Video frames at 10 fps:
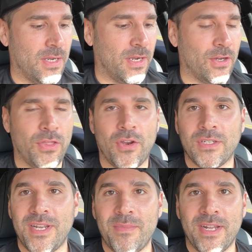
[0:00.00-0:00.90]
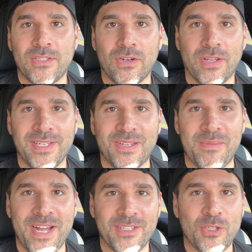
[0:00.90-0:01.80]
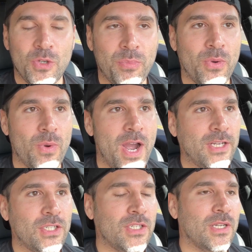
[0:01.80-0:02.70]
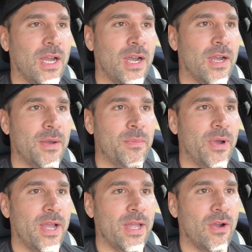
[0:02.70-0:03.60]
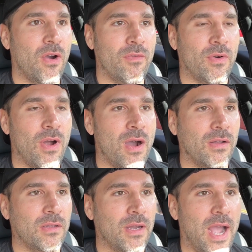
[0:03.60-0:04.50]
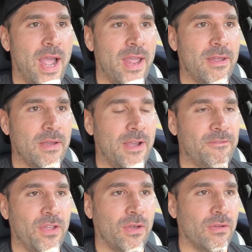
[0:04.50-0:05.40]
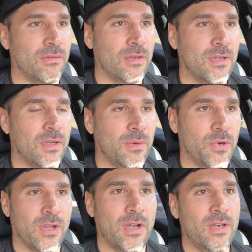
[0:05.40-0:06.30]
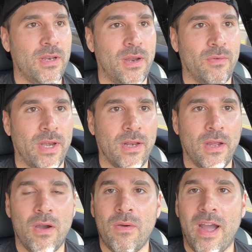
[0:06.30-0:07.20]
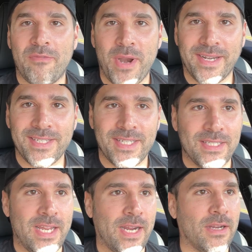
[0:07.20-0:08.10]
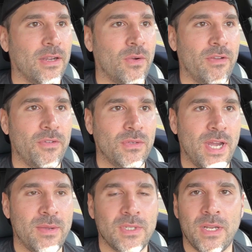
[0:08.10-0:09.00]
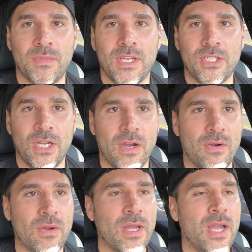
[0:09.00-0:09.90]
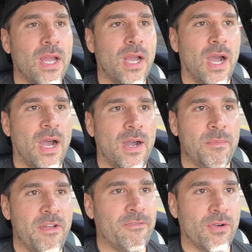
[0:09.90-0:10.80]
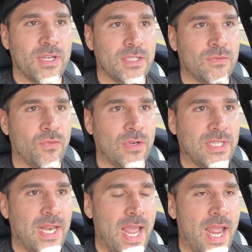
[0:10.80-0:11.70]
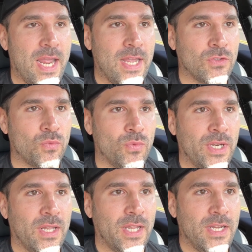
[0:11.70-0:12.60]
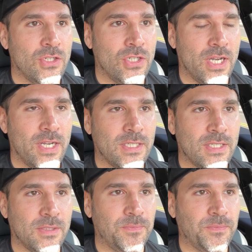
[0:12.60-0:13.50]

a good 13 minutes early, so I'm not super rushed. But overall, I feel pretty good, ready to go. I've practiced this deck quite a few times on MTGO. My focus for today is really just